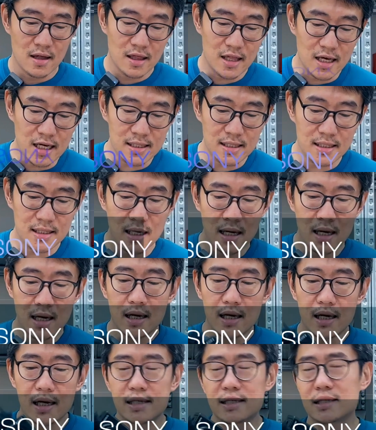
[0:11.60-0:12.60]
This
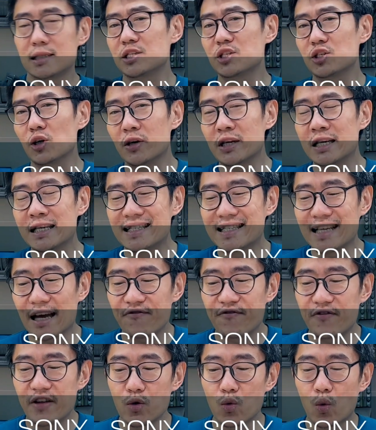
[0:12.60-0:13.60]
is the Sony
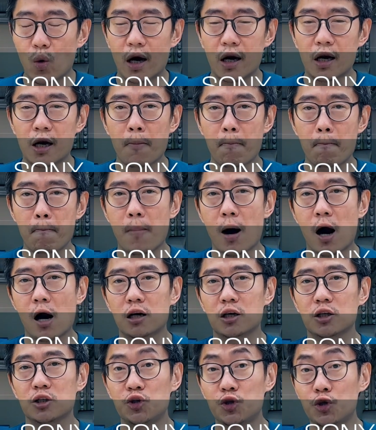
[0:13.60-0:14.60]
ZV-1 Mark
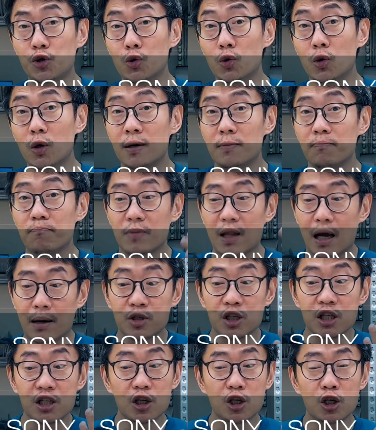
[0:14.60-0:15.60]
II. Now I'm
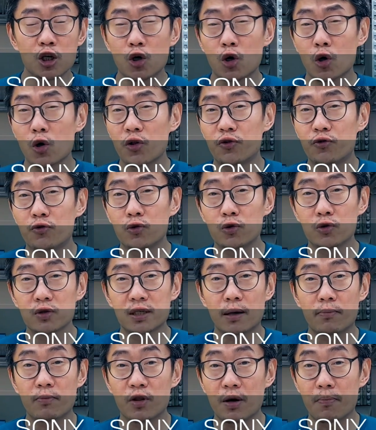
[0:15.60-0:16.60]
just going to go through
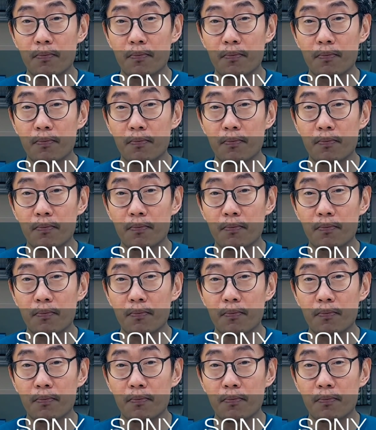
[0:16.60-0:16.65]
some of the